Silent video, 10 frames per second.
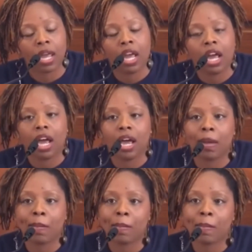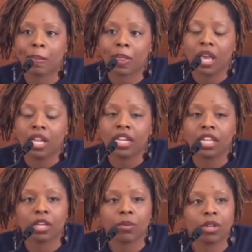Um,
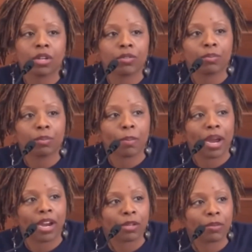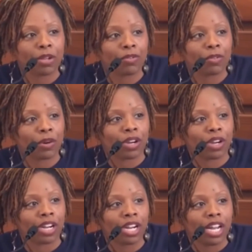nothing would have prepared me
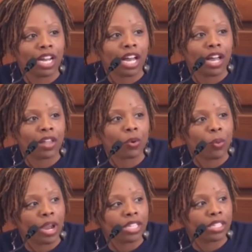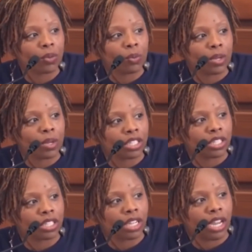for uh, the ways in
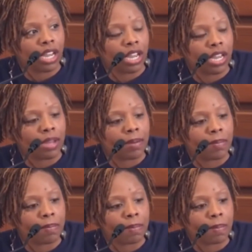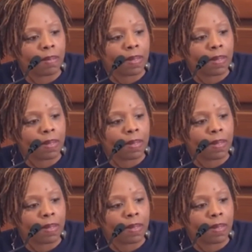which um,